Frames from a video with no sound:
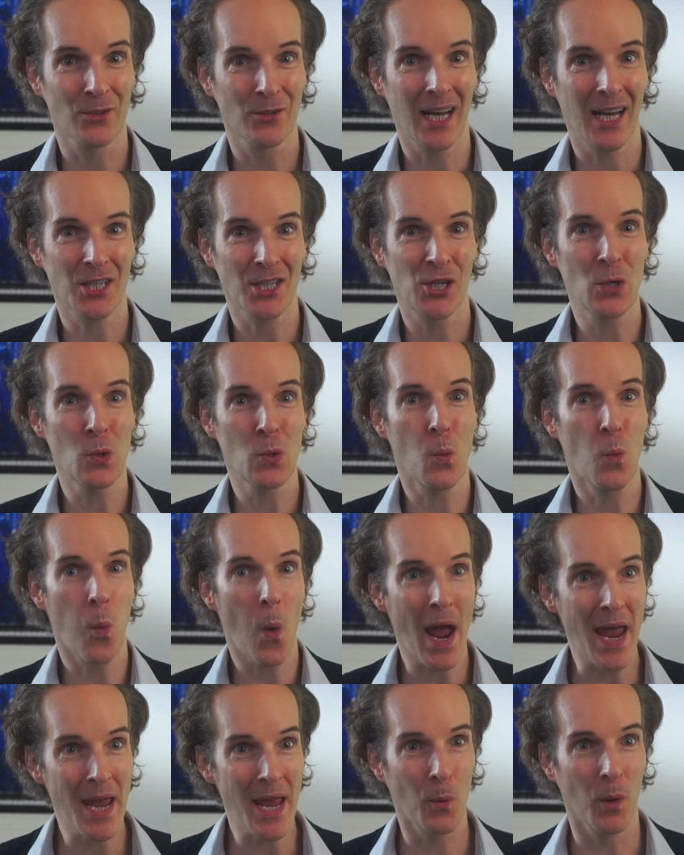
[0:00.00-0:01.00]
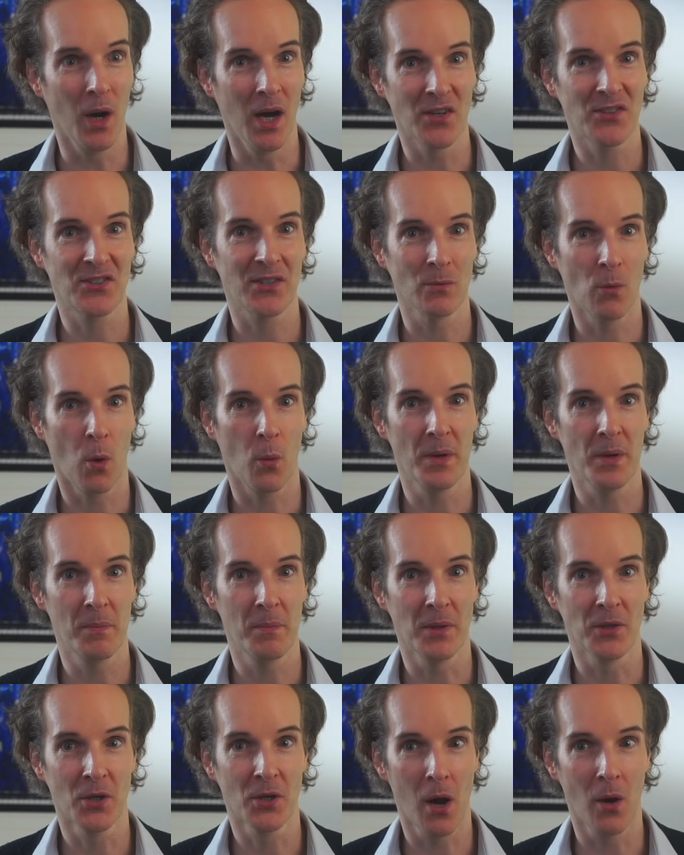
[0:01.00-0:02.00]
is actually way worse than what we've
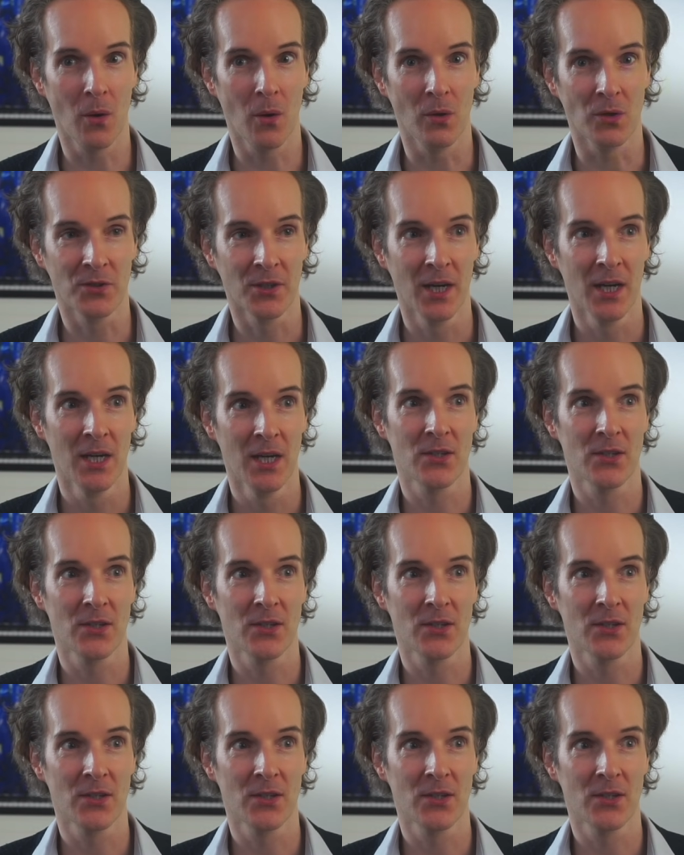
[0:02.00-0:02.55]
been told.